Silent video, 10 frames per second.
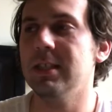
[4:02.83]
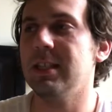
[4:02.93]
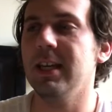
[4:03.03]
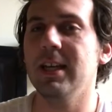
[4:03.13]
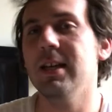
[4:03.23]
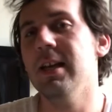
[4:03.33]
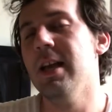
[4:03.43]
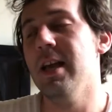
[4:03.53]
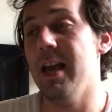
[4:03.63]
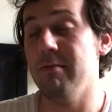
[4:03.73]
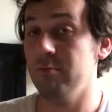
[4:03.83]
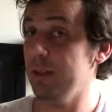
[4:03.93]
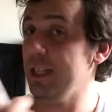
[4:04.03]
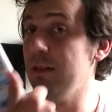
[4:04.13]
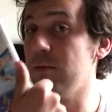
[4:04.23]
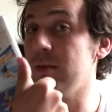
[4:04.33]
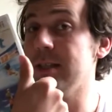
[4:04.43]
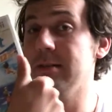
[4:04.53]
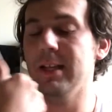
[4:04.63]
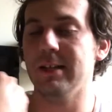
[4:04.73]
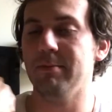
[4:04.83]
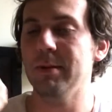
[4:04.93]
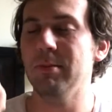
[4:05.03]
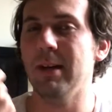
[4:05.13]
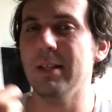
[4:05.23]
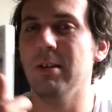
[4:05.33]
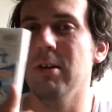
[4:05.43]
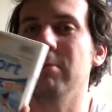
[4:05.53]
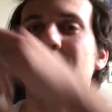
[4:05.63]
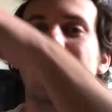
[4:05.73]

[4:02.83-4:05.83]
disc in. And we get really, like, people I know